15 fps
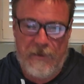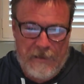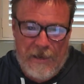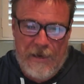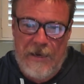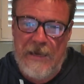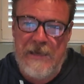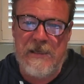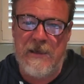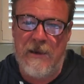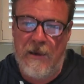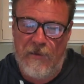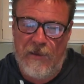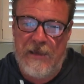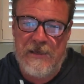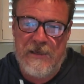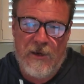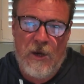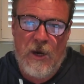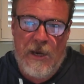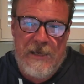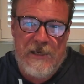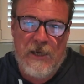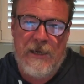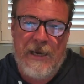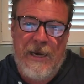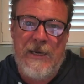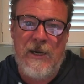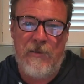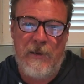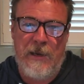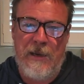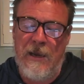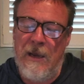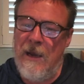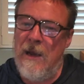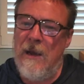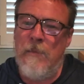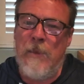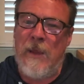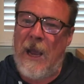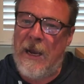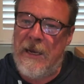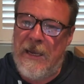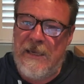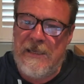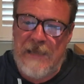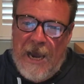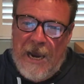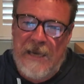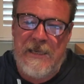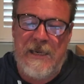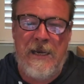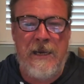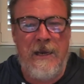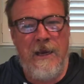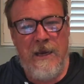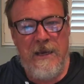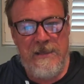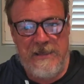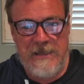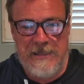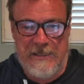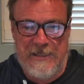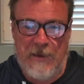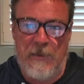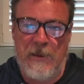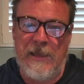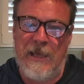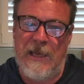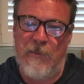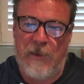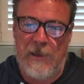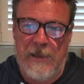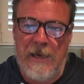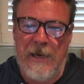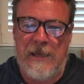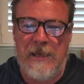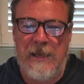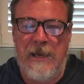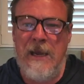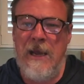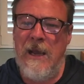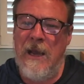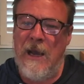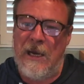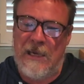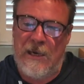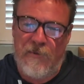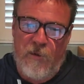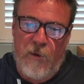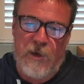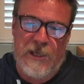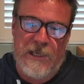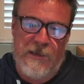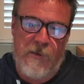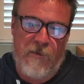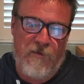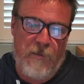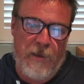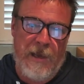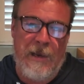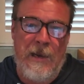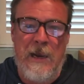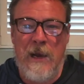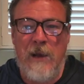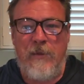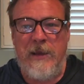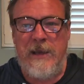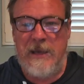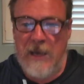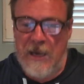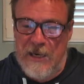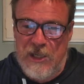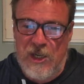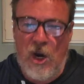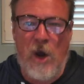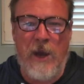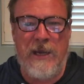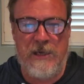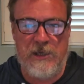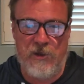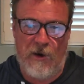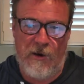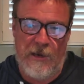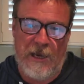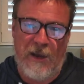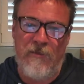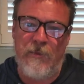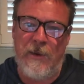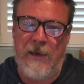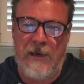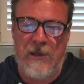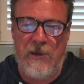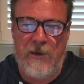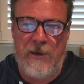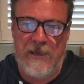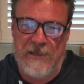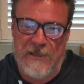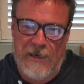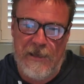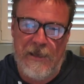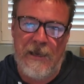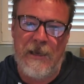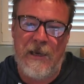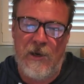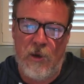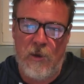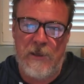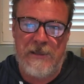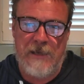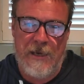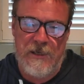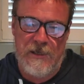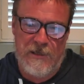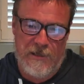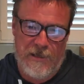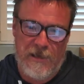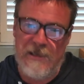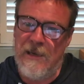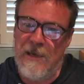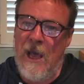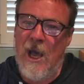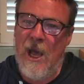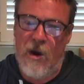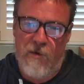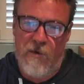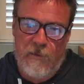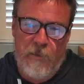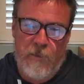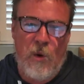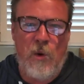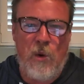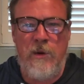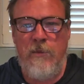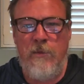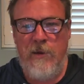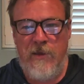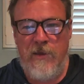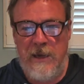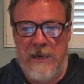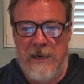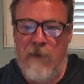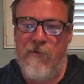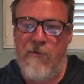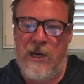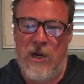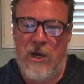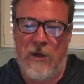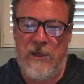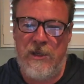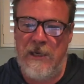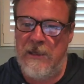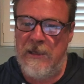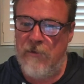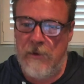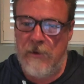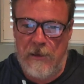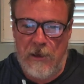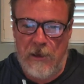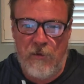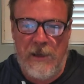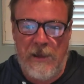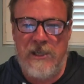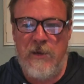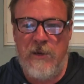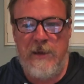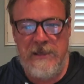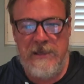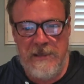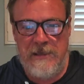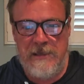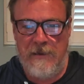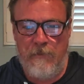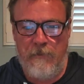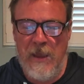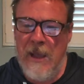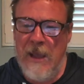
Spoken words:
then he's got a hit on me, and he's acting systemically and politically, and unfortunately for me, the entire Australian government, including Centrelink and all its agencies, are on board with never acknowledging that the relationship existed.